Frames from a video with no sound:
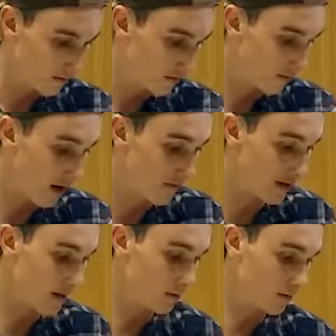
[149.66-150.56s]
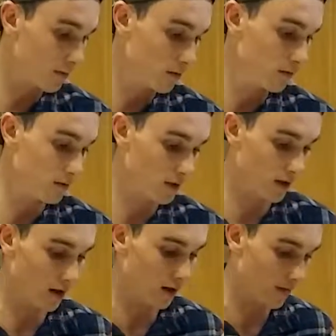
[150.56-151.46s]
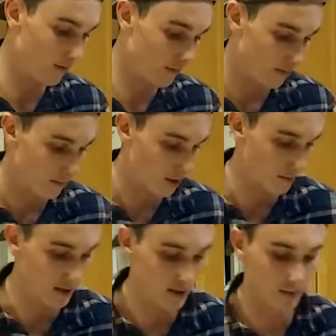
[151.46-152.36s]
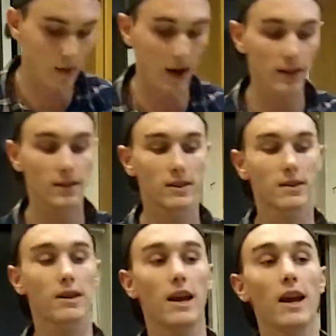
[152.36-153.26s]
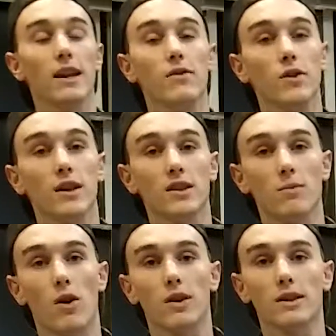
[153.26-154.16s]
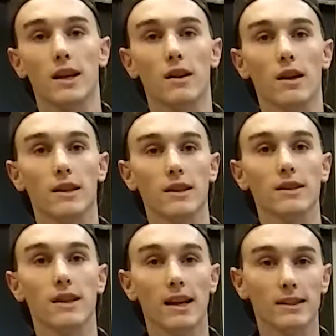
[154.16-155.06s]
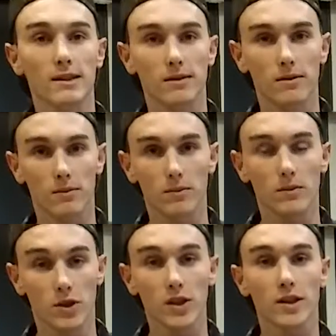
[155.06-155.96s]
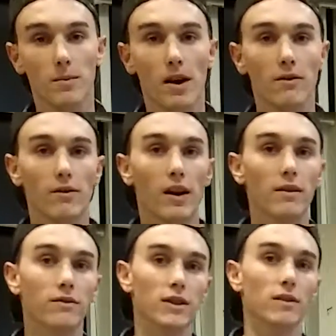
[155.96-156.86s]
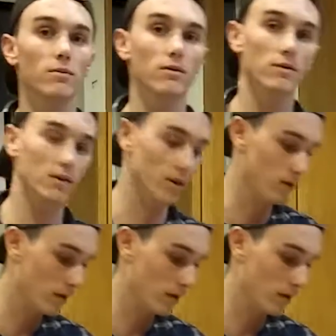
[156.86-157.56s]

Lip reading: 5 tablespoons of pumpkin spice, and if you get a small container like this, that's just about 5 teaspoons. So